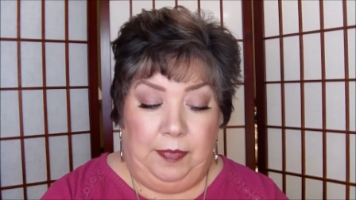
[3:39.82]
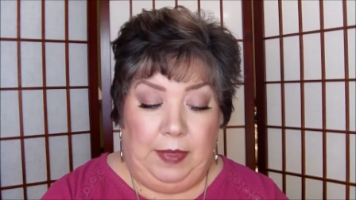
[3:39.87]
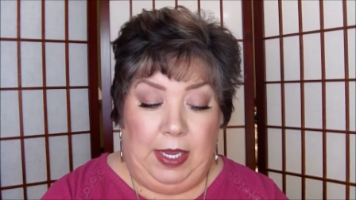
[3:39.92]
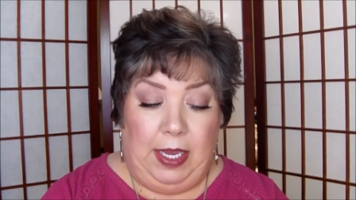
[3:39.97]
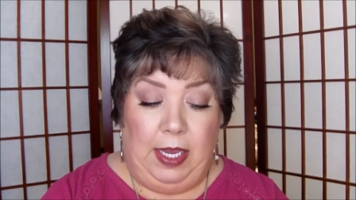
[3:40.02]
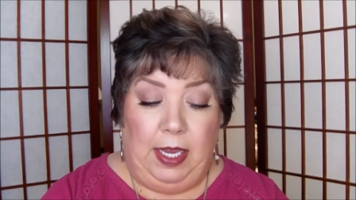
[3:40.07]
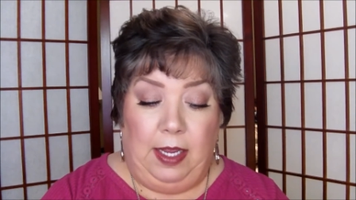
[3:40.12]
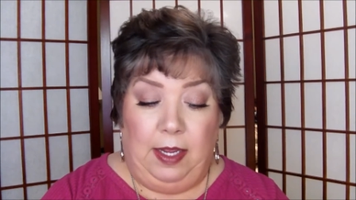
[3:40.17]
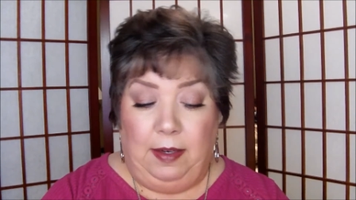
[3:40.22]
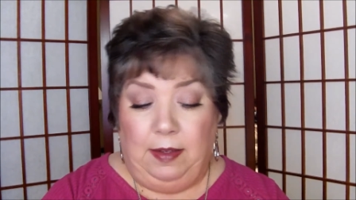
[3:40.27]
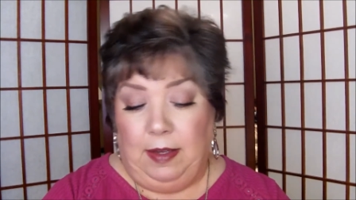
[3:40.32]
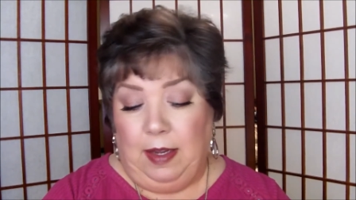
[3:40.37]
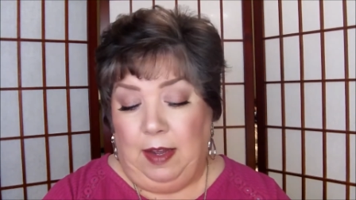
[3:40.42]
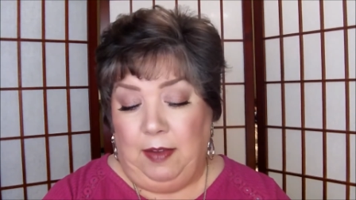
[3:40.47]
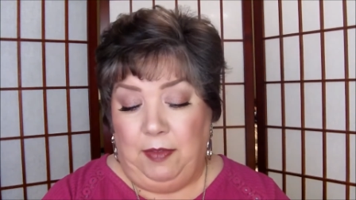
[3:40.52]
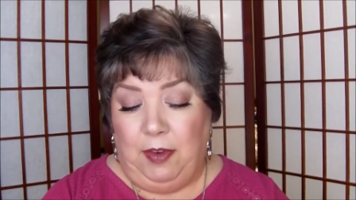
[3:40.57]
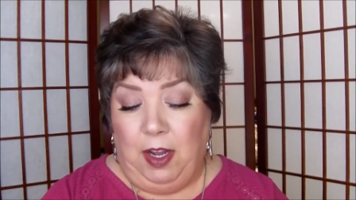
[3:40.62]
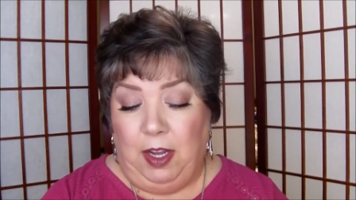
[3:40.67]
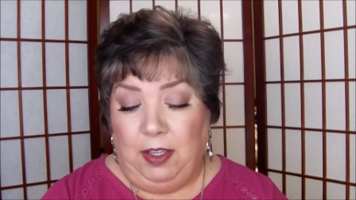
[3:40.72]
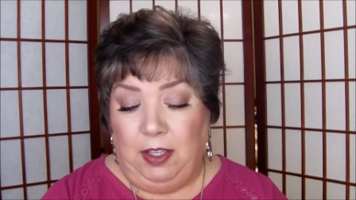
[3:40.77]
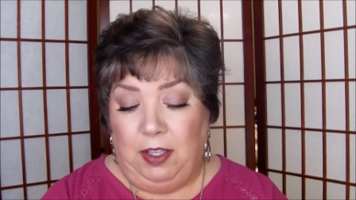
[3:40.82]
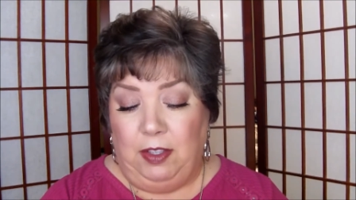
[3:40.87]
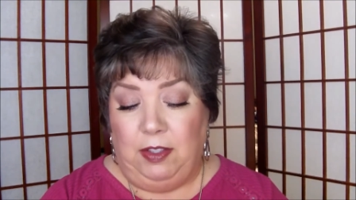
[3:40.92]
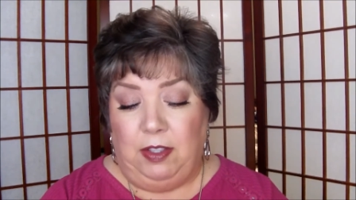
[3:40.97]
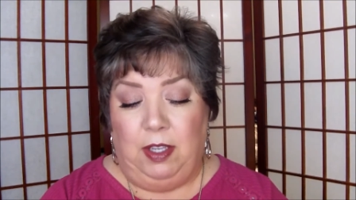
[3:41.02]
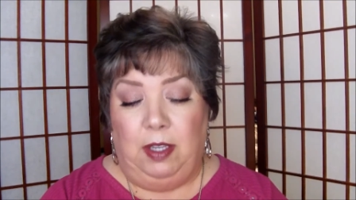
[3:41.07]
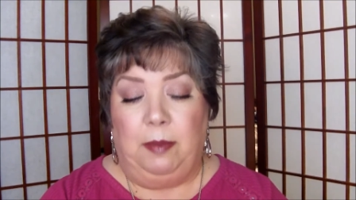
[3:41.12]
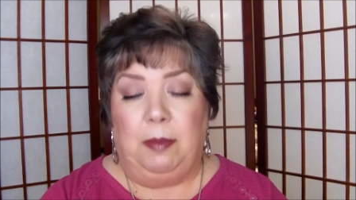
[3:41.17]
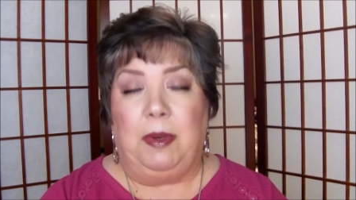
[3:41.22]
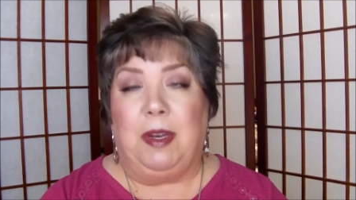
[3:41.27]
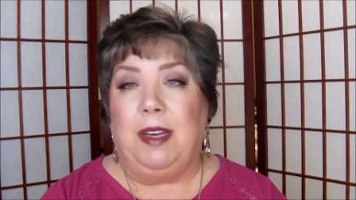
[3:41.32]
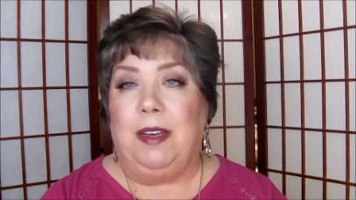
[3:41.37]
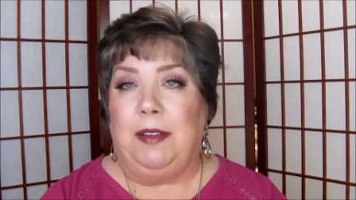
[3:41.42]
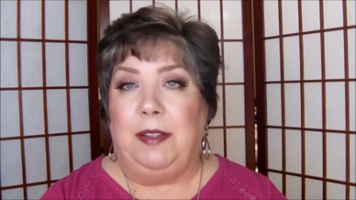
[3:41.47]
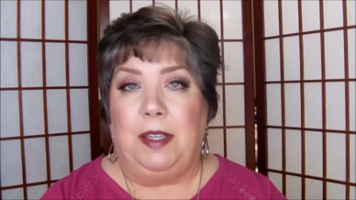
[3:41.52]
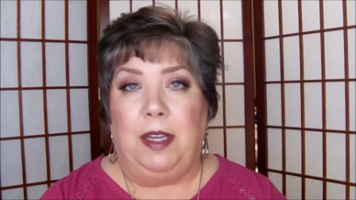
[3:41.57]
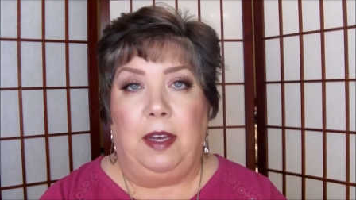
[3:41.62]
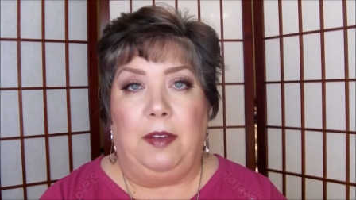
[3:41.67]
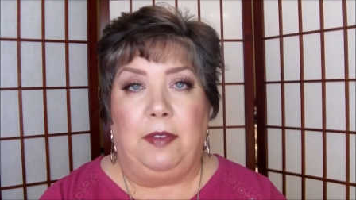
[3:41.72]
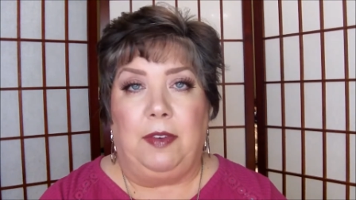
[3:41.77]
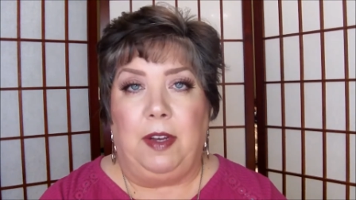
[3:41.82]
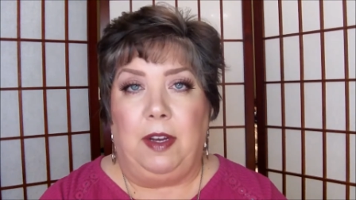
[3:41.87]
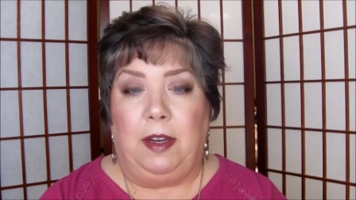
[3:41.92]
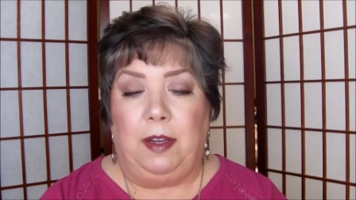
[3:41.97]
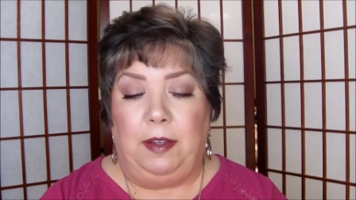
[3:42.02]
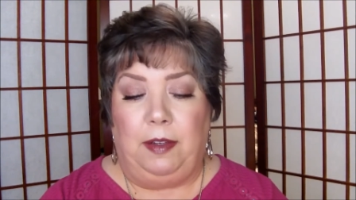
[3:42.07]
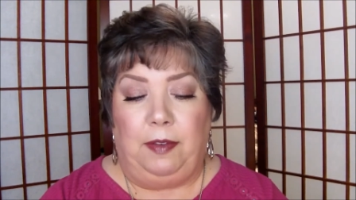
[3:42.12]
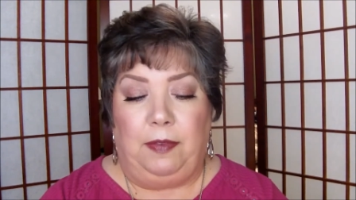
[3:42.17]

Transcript: And I've not used it because I've got,